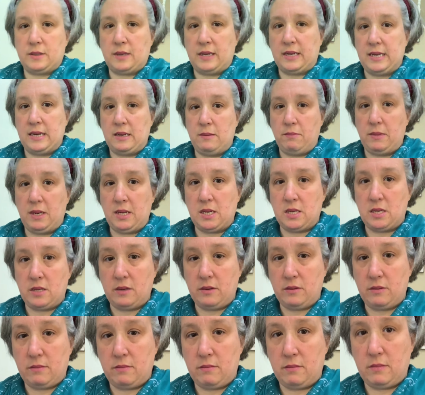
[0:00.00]
I didn't mean
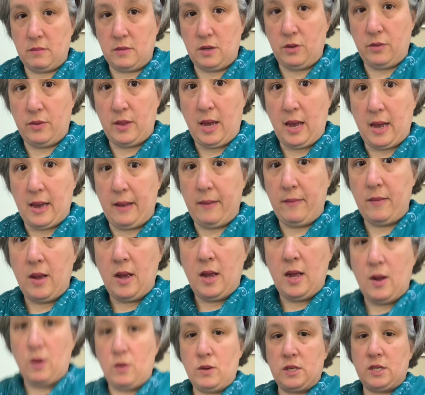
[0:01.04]
to do that.
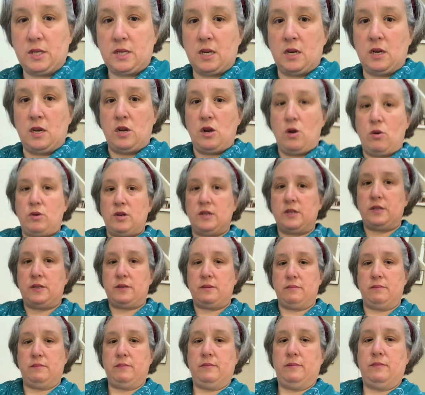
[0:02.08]
I'm just gonna notice
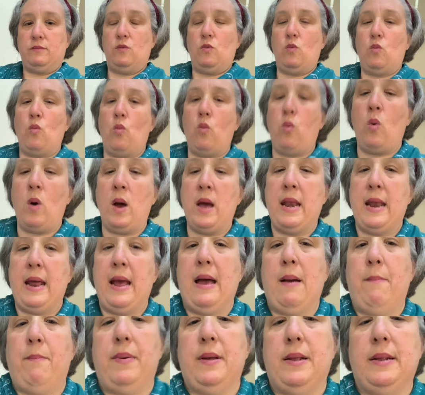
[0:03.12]
what
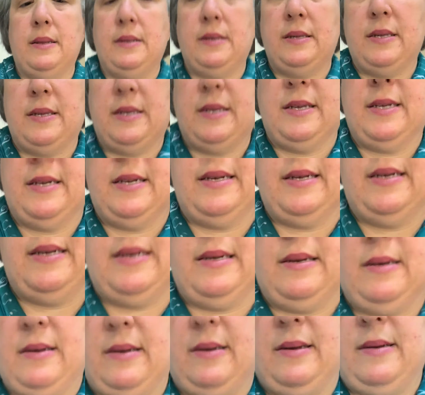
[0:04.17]
happens
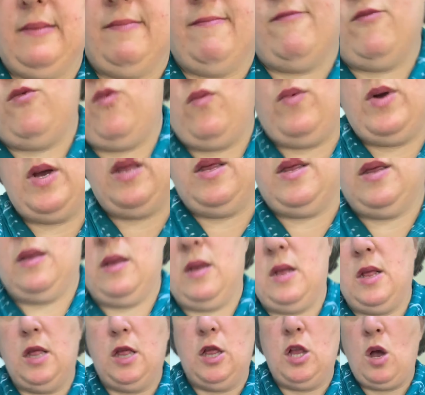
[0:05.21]
with the
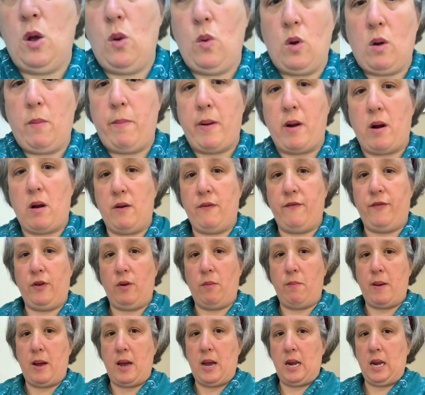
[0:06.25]
lower part of your
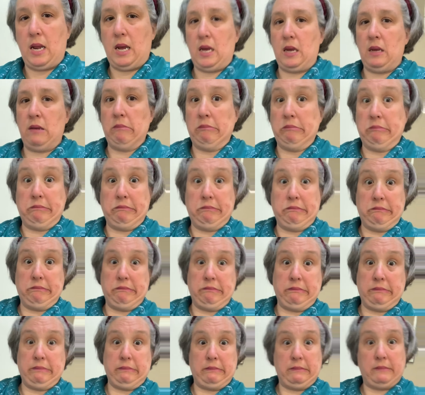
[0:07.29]
body.
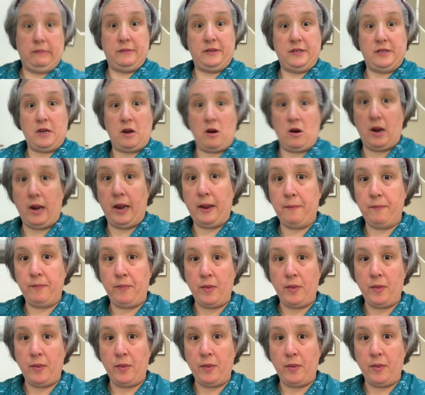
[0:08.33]
Sorry.